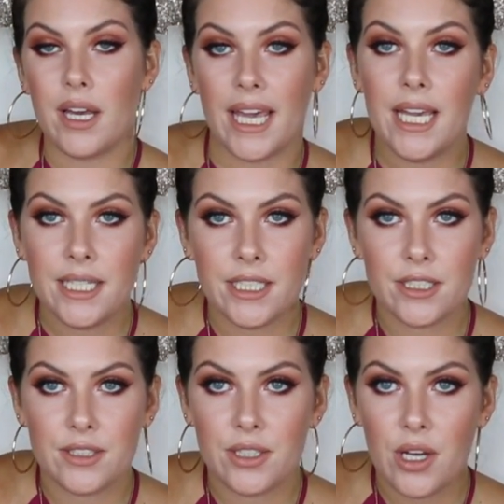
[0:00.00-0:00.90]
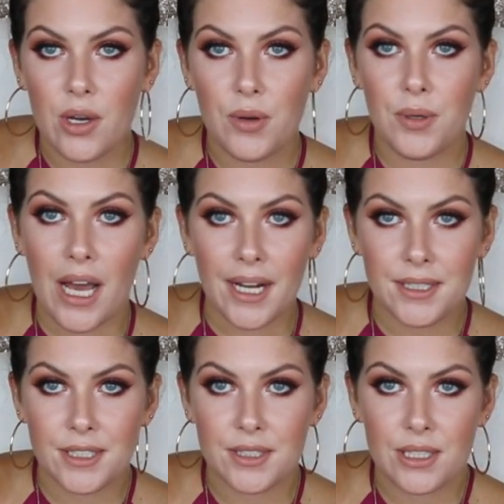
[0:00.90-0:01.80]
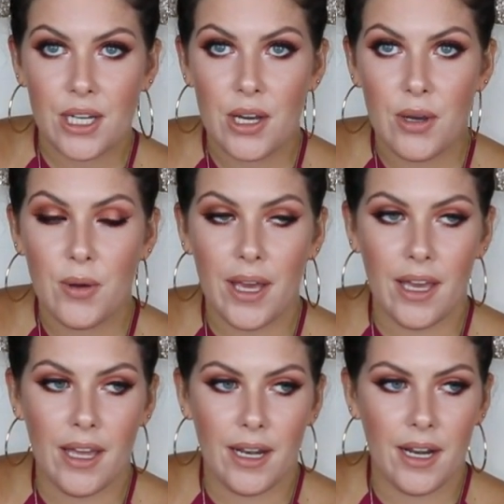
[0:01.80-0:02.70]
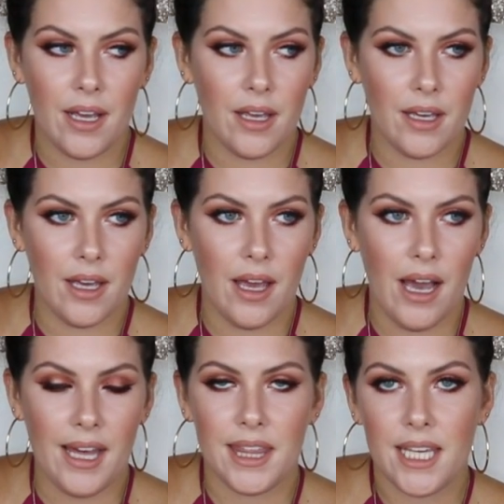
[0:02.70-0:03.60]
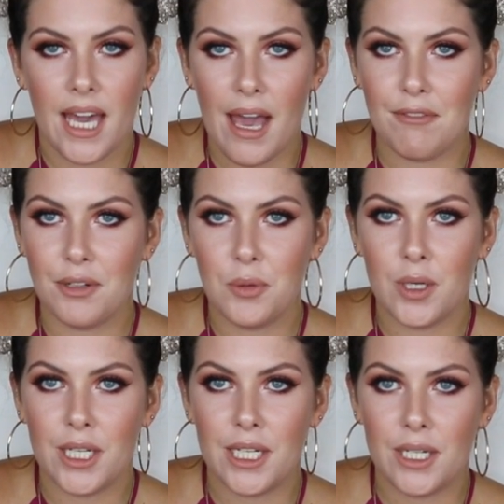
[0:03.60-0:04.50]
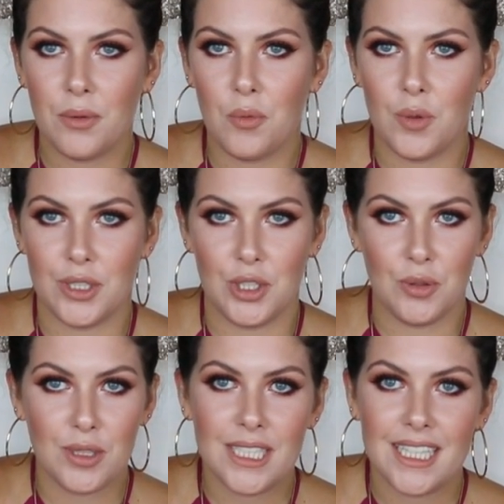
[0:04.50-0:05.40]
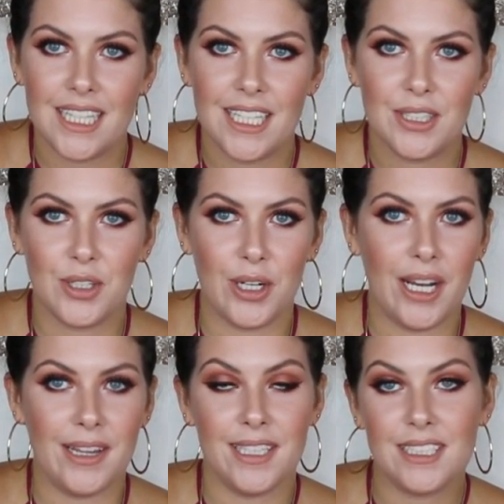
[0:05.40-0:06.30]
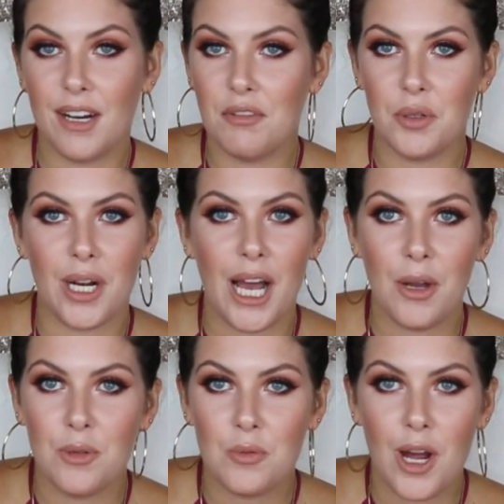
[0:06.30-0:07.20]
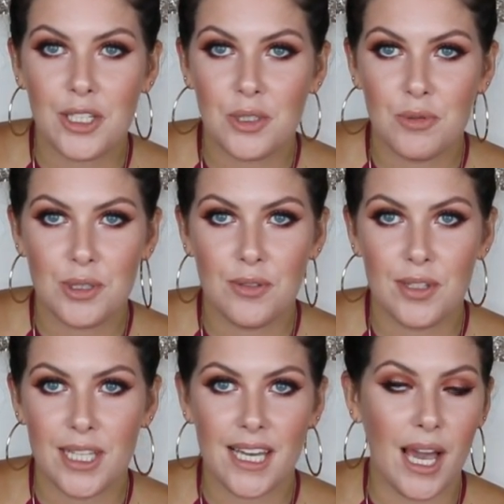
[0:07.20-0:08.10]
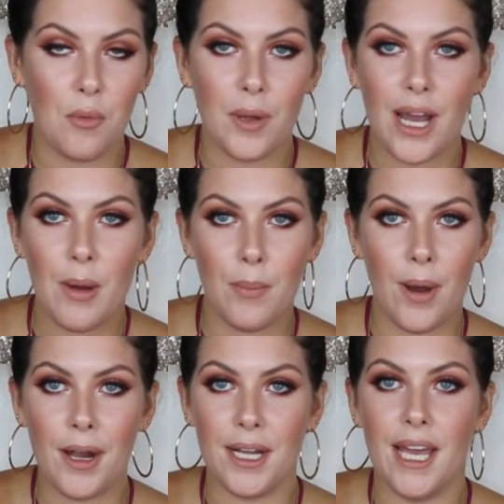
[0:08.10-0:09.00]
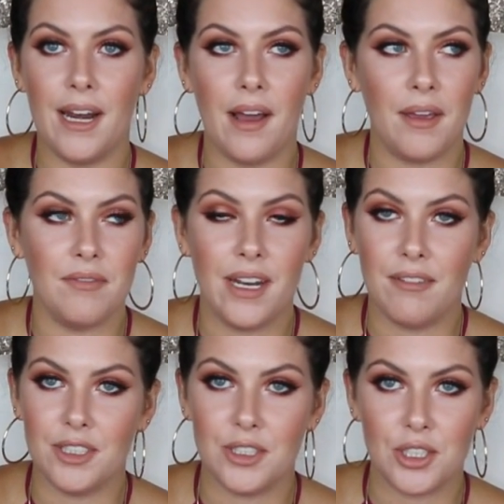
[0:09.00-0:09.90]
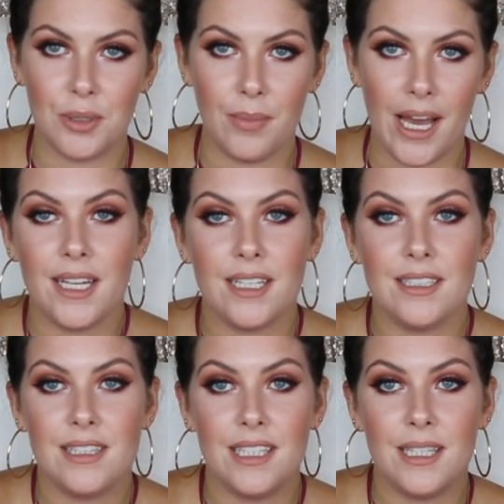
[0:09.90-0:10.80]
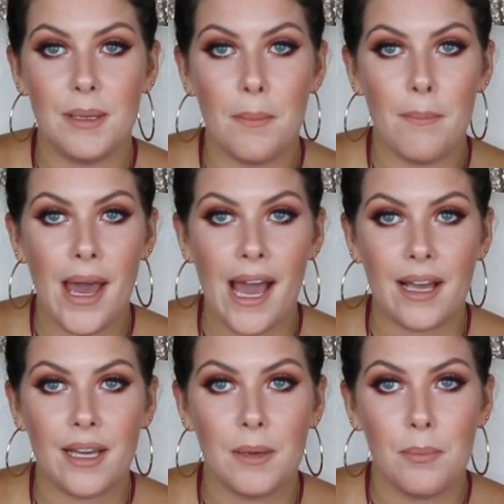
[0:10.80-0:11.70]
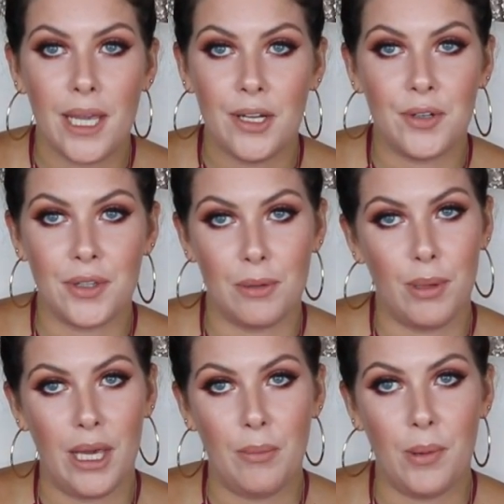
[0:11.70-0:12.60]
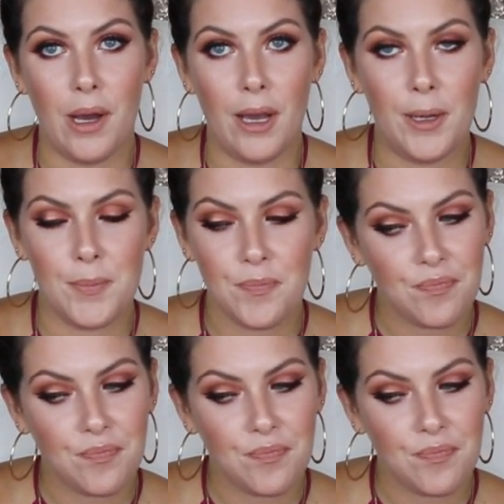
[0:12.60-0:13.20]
8 years ago, 9 years ago, and I think everyone was using this, or at least everyone I was watching was using it. I went out and bought it and I have never turned back. It is the MAC Painterly Paint Pot.